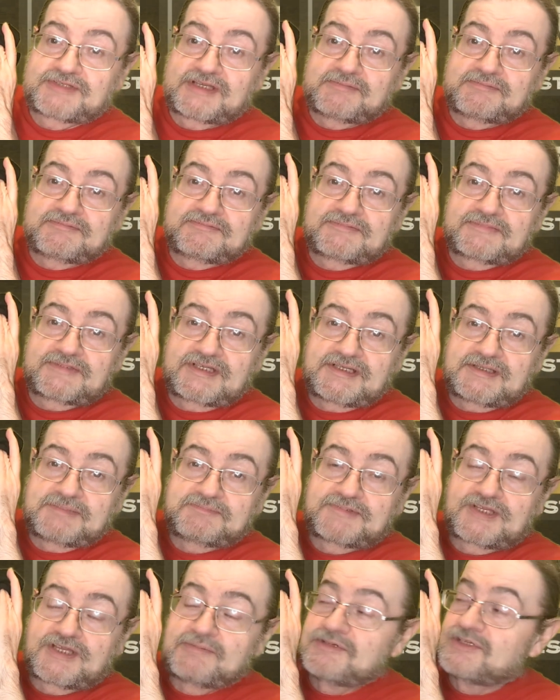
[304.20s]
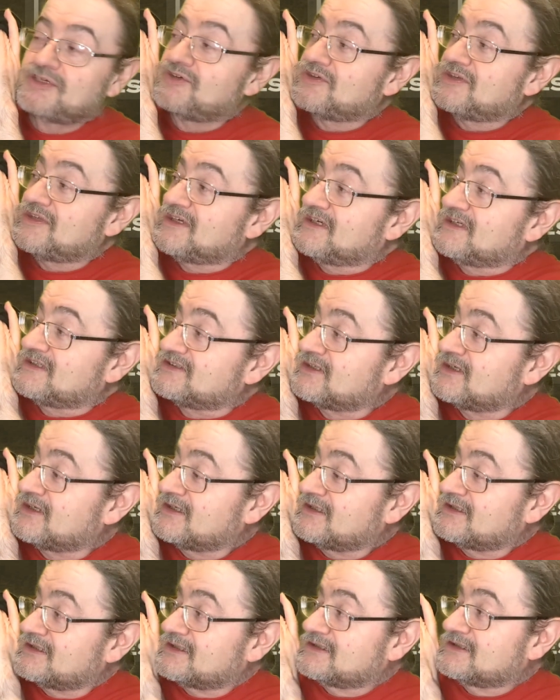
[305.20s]
get, get get me another hit.
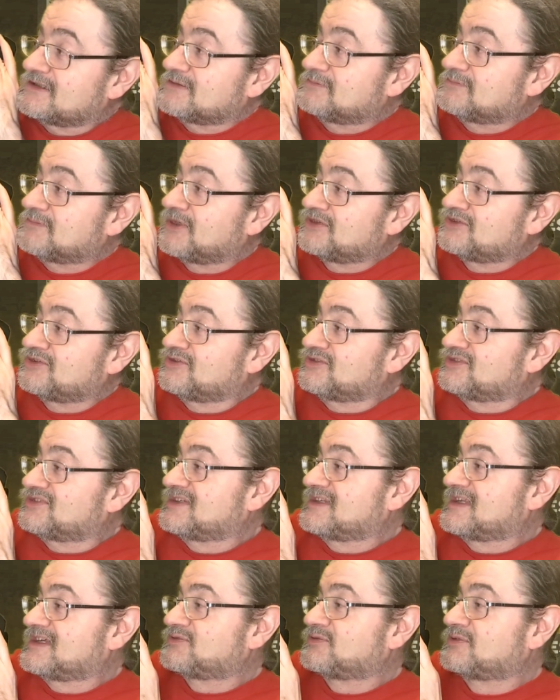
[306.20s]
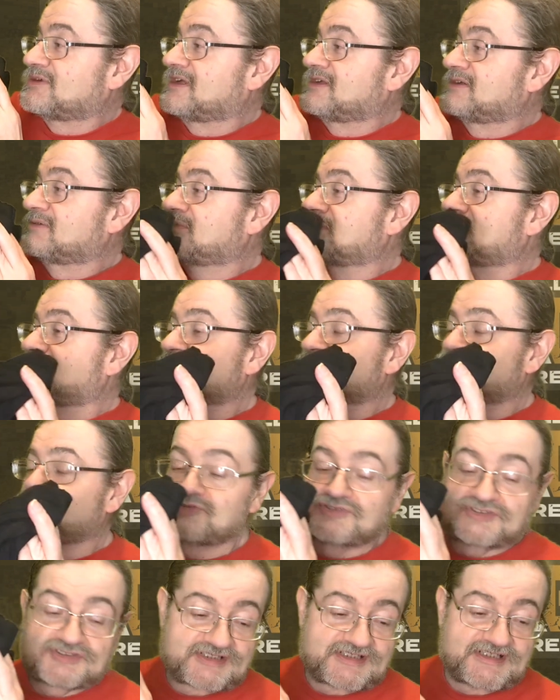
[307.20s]
but I do see this one up in my
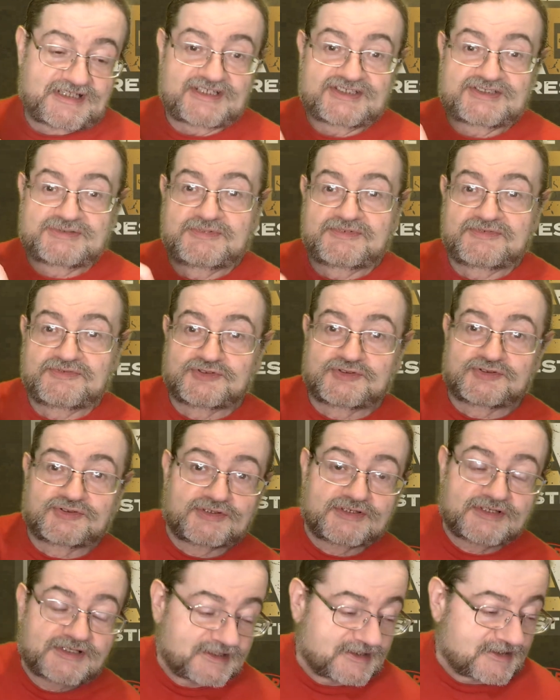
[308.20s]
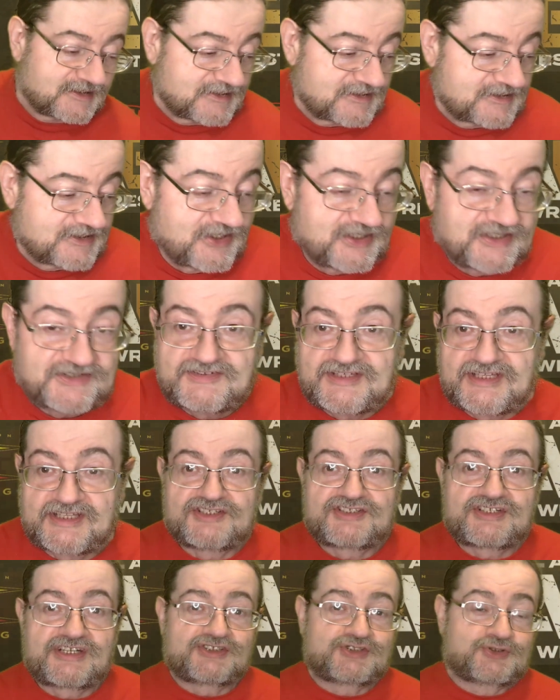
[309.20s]
daughter's collection before I even get the
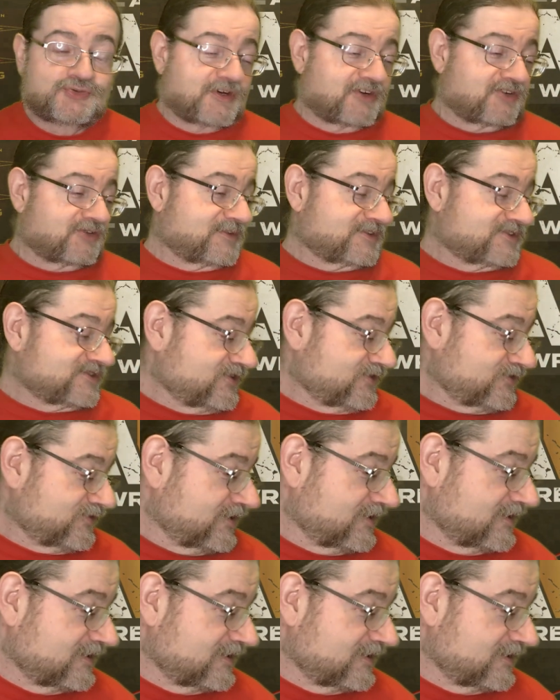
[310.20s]
chance to wear it myself.